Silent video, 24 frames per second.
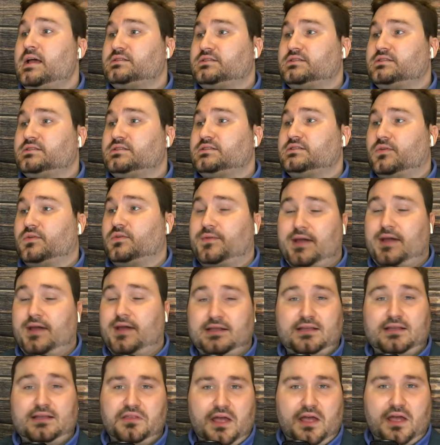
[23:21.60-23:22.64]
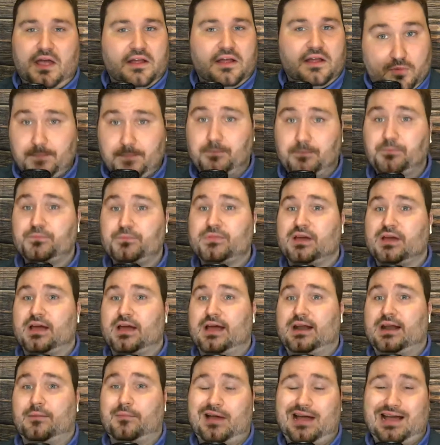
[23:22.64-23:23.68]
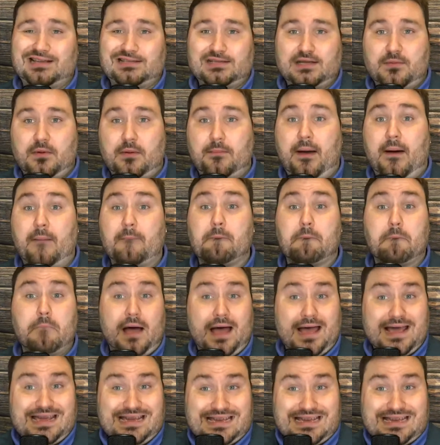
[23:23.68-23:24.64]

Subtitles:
So we've got all that Joe Burrow stuff to talk about.